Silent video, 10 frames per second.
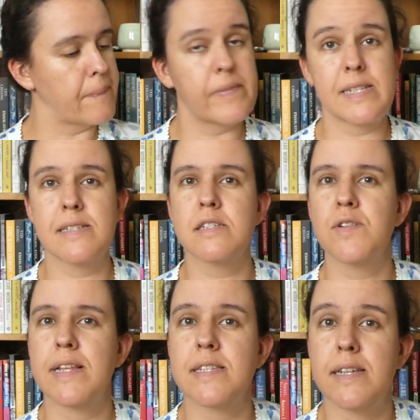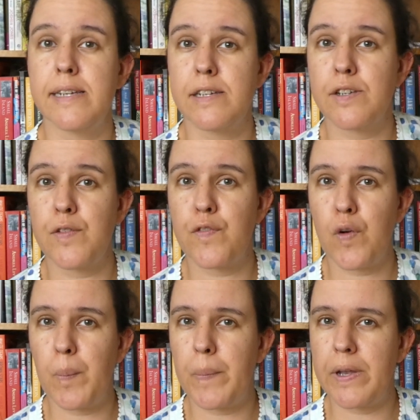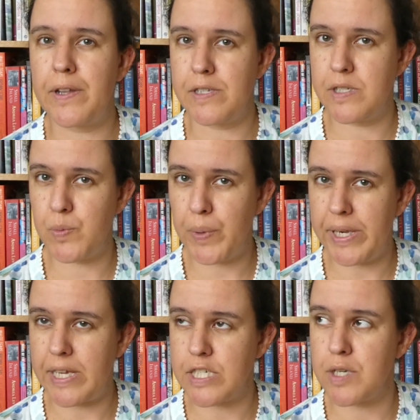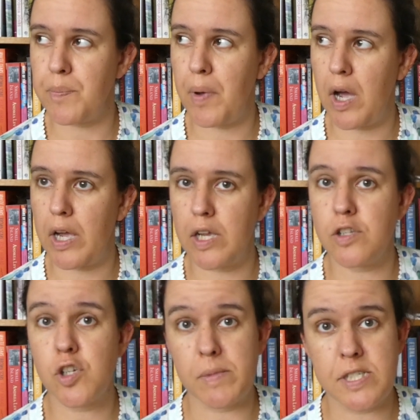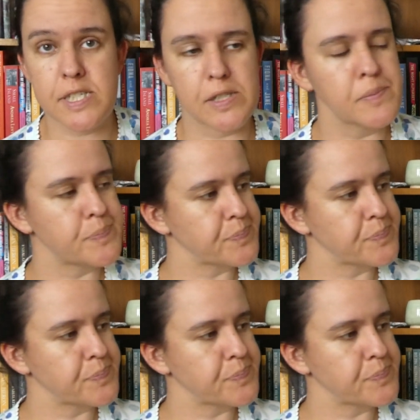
This is translated from the Swedish by Thomas Teal.